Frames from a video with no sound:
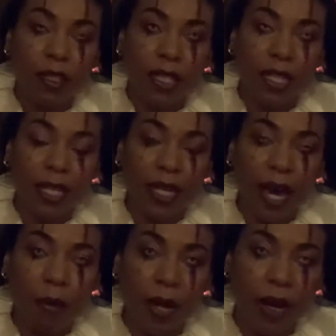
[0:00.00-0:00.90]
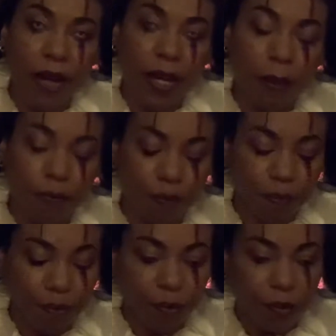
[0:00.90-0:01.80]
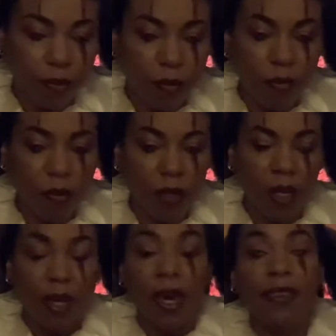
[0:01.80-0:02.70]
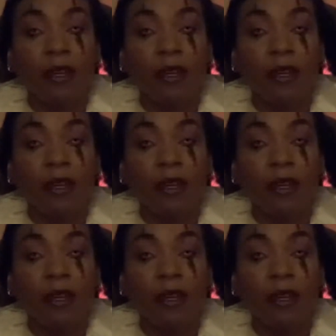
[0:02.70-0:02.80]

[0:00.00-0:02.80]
the kneecap area. And